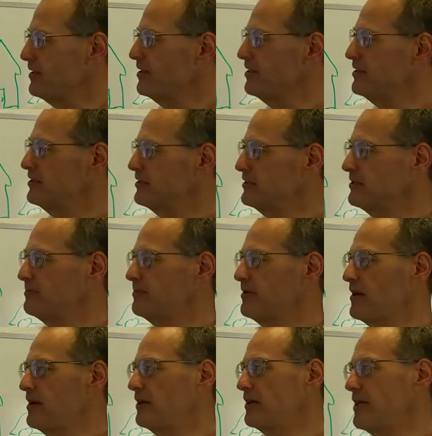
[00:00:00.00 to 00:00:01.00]
This is
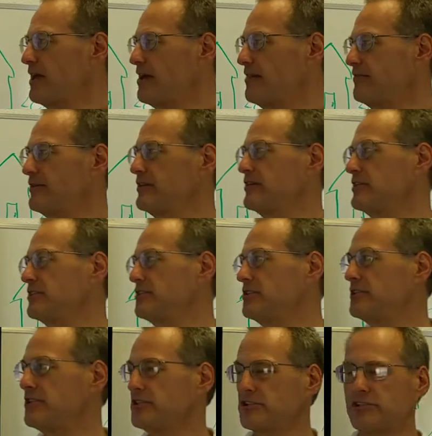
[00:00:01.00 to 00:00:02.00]
about having
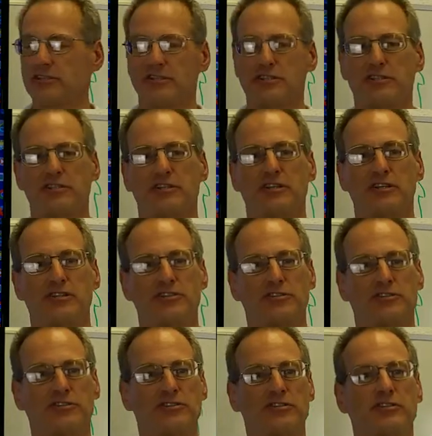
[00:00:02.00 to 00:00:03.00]
additional
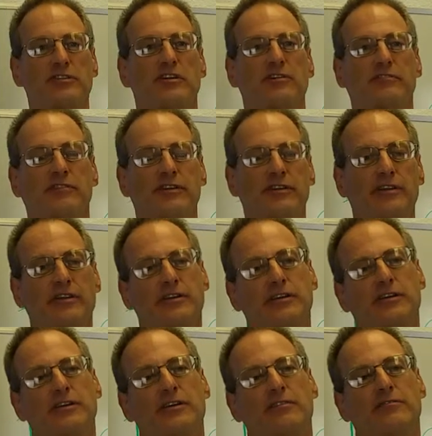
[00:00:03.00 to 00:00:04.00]
insurance coverage
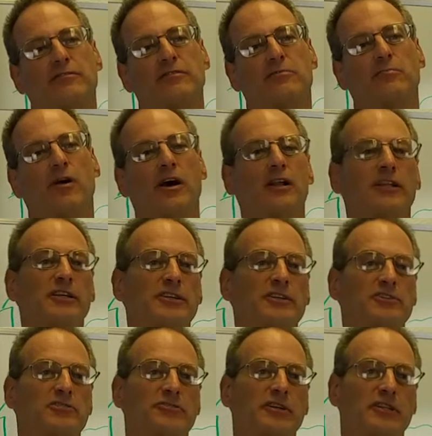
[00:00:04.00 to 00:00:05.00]
for bodily
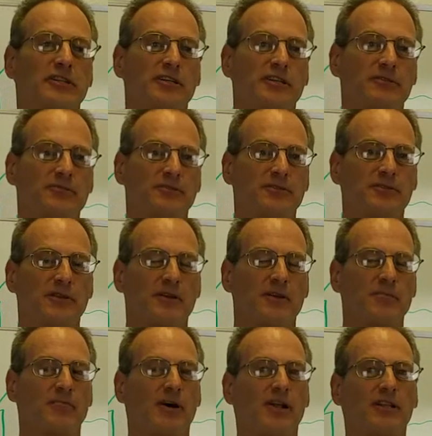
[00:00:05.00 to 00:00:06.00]
injury claims.
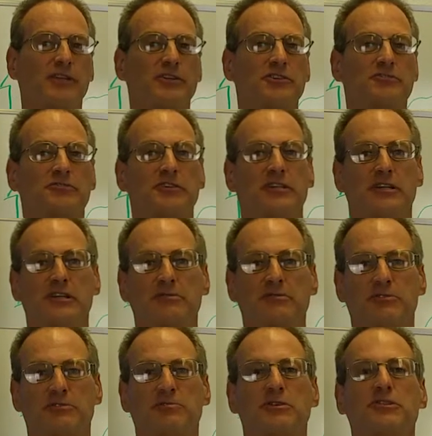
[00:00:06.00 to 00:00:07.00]
And bodily injury claims
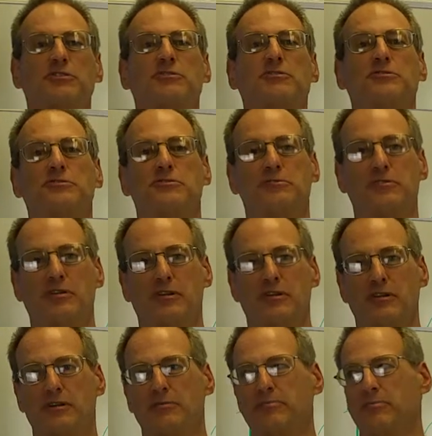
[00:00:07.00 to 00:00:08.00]
are when you
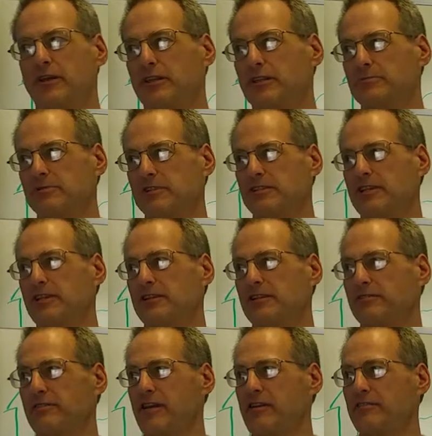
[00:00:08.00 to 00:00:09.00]
make the mistake
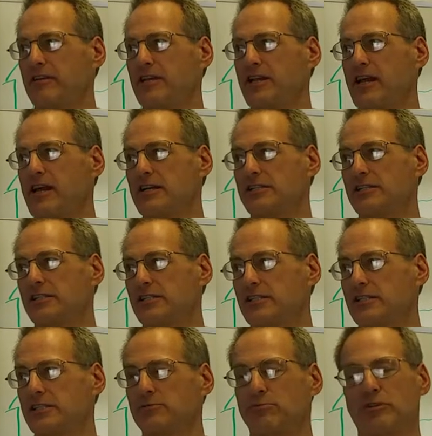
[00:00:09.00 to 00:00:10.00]
of having an
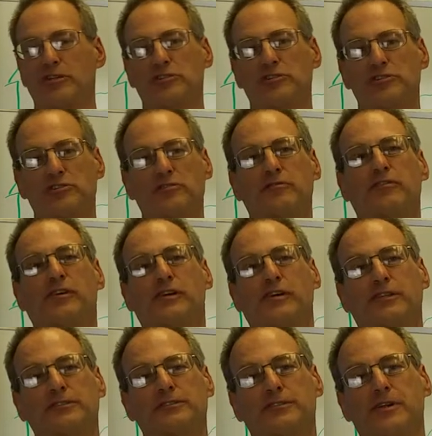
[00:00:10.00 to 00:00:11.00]
accident where it's your
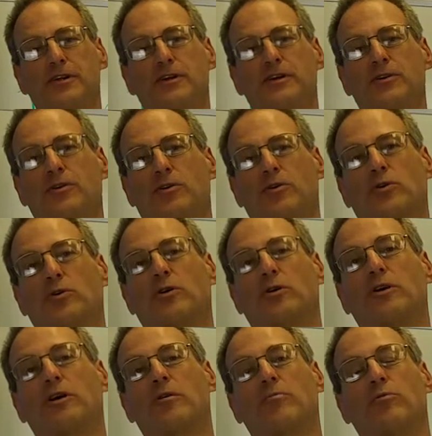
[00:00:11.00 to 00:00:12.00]
fault
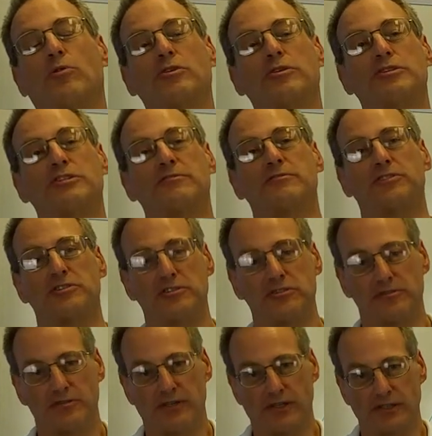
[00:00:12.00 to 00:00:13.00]
or a portion of it's your
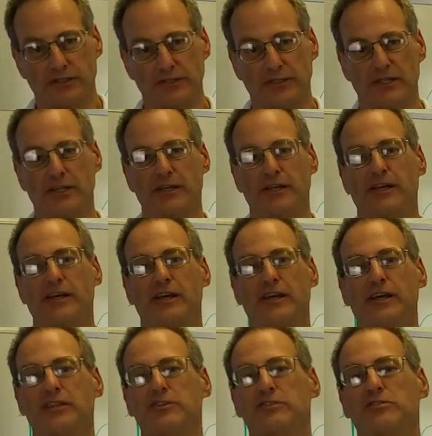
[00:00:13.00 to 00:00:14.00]
fault
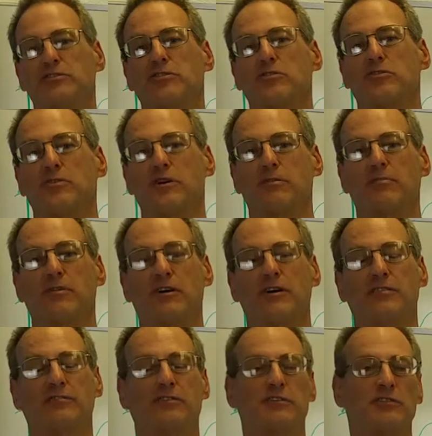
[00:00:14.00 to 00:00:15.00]
and those go
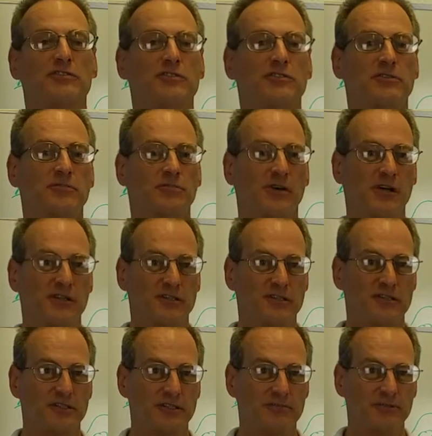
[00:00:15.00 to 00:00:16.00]
above certain policy
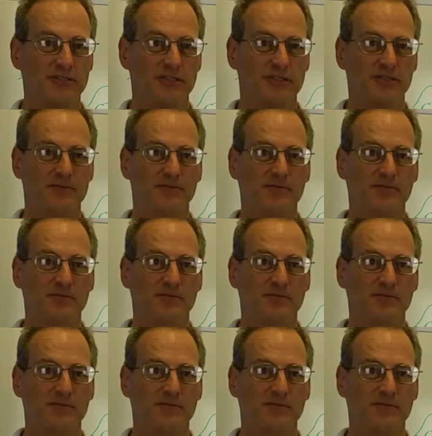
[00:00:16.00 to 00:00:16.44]
limits